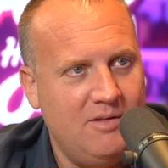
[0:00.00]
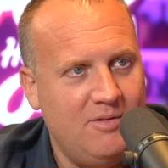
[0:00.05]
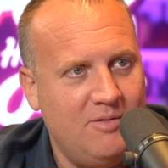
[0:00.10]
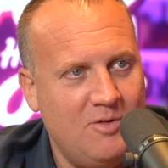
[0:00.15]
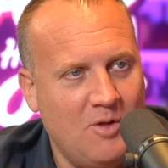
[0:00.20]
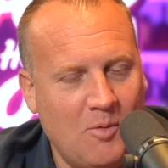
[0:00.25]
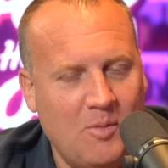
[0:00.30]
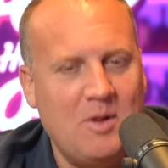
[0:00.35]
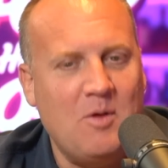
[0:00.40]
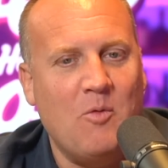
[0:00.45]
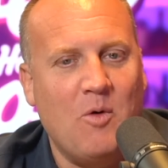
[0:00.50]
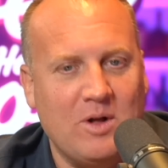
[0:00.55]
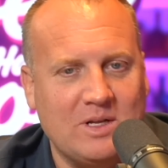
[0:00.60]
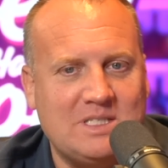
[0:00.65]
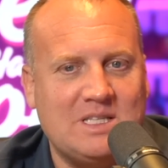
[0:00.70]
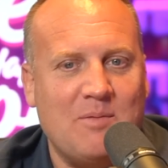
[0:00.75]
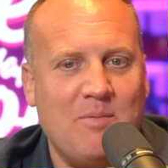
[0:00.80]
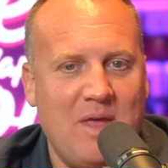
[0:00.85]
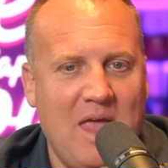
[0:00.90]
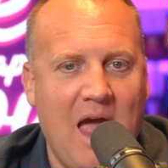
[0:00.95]
Nobody wants to
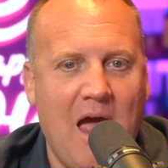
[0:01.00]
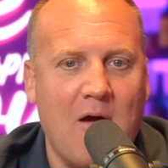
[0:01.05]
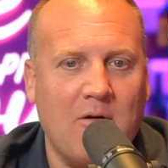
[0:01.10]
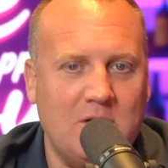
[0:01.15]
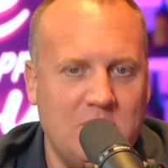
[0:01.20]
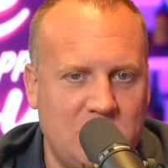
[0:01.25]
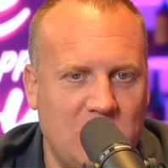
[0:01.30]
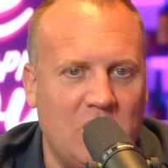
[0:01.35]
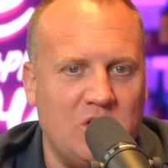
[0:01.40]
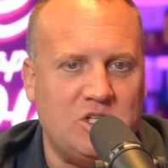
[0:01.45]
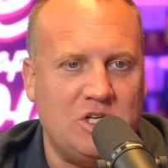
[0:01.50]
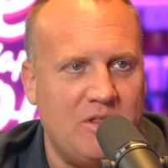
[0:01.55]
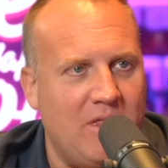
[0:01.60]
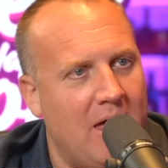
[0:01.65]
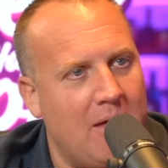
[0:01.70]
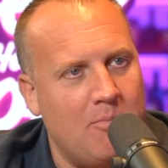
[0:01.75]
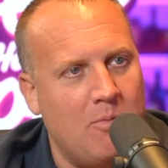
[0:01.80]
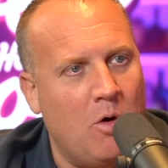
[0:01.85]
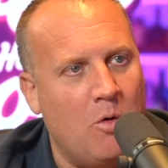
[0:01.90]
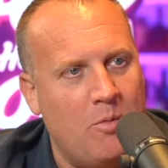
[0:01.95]
be Aaron Judge in that
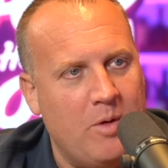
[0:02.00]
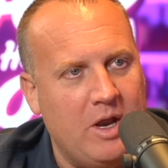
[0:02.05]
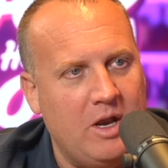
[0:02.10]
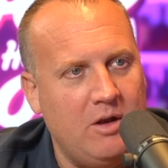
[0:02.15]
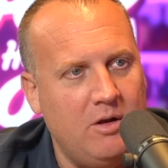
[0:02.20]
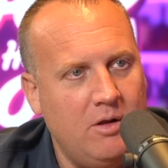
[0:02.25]
moment.